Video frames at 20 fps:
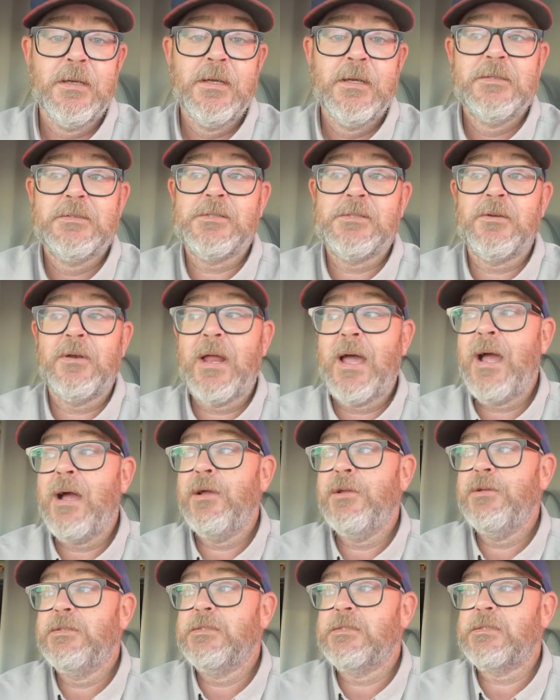So now
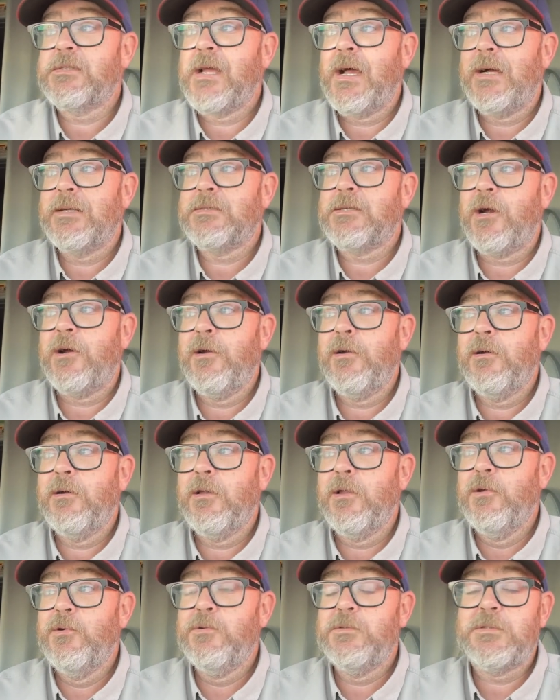you just got turned
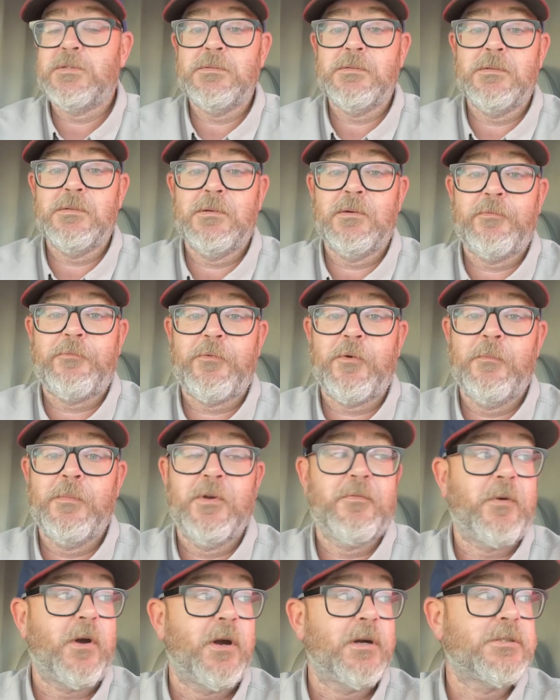loose from your
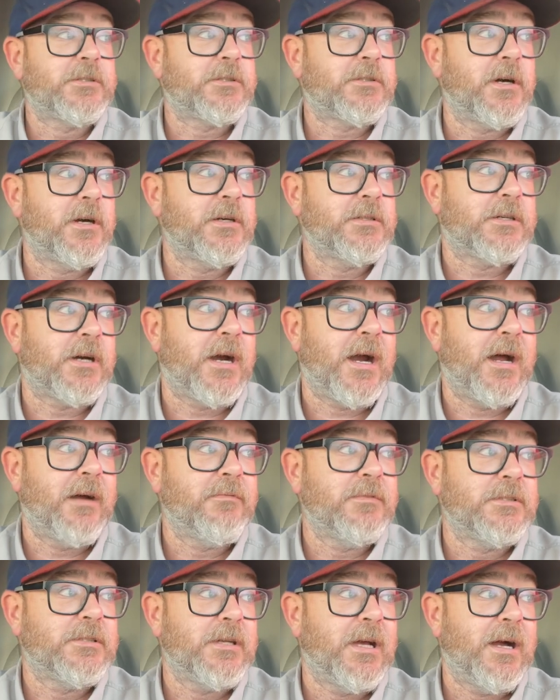first truck
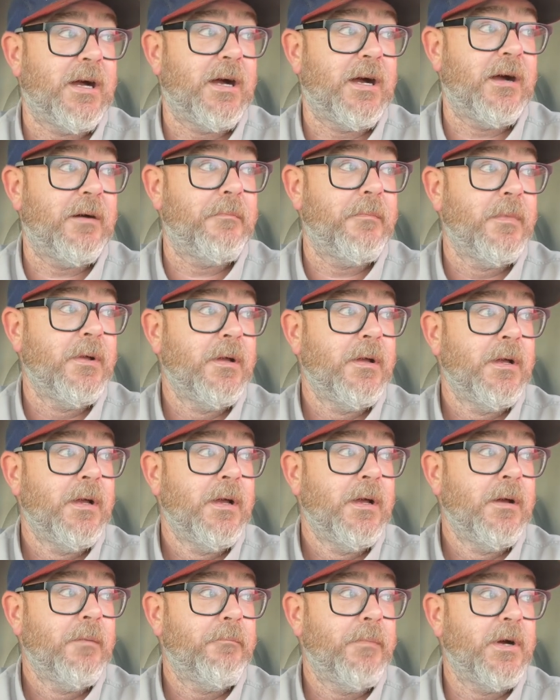driving job
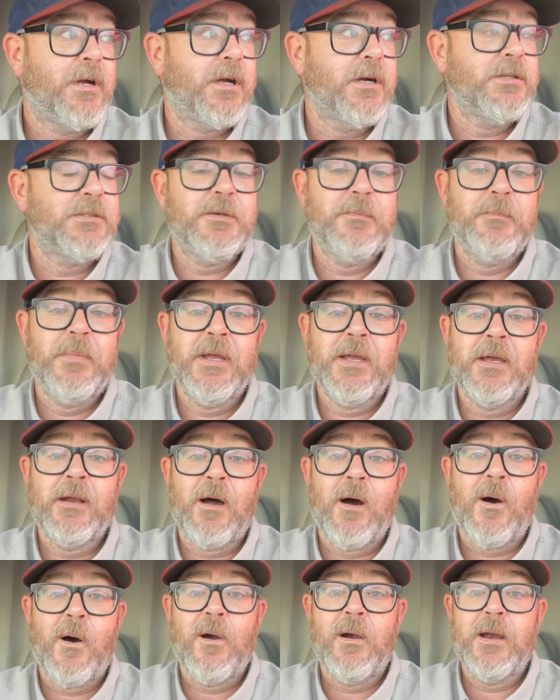because you're being a
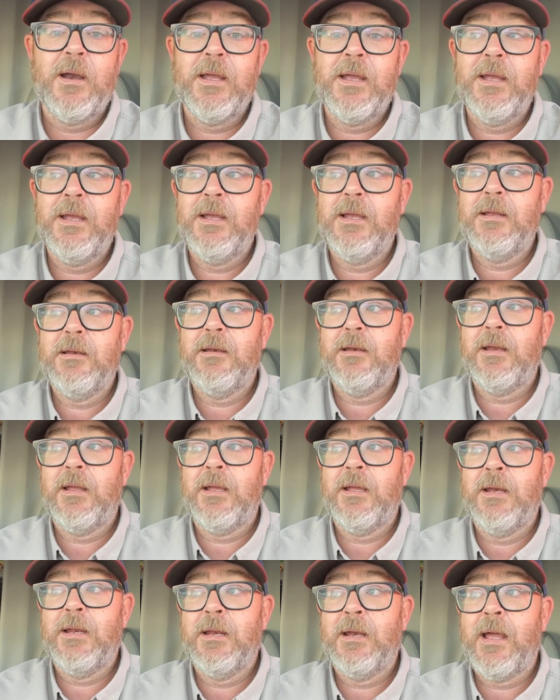hardhead,
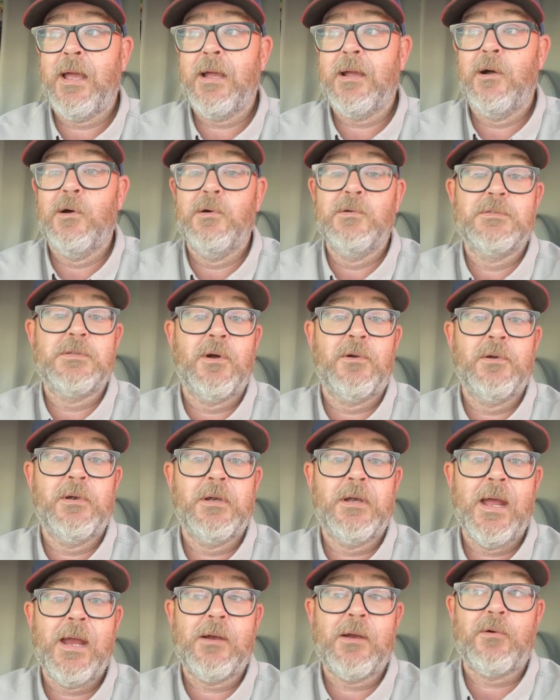and then that goes on your
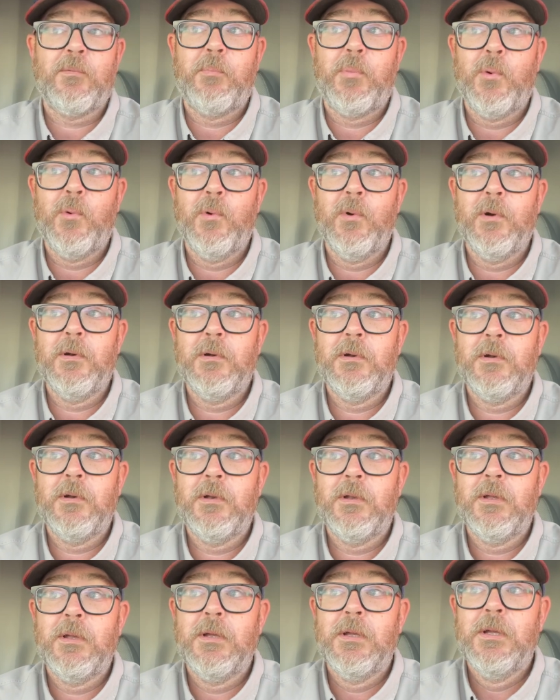DAC report.
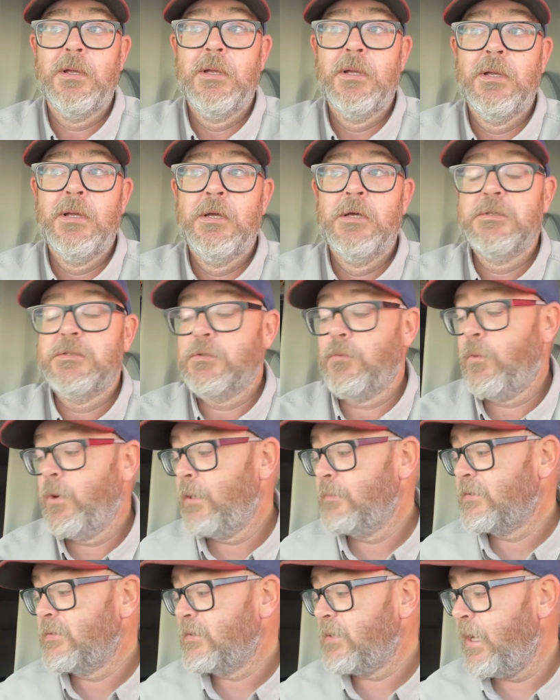So what
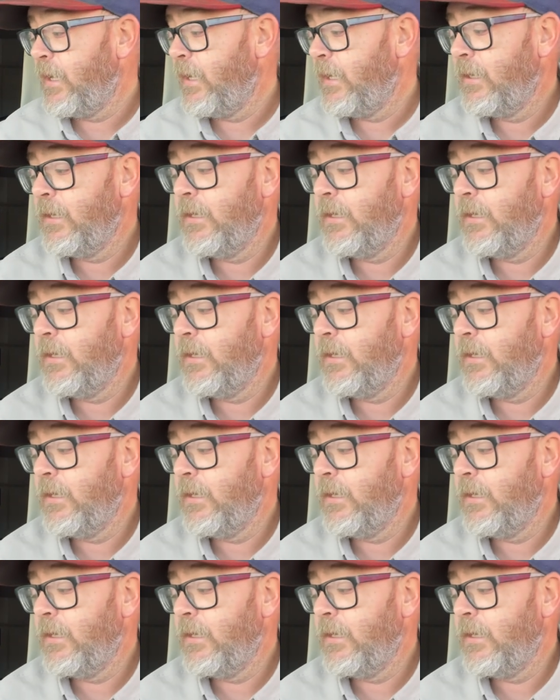I'm saying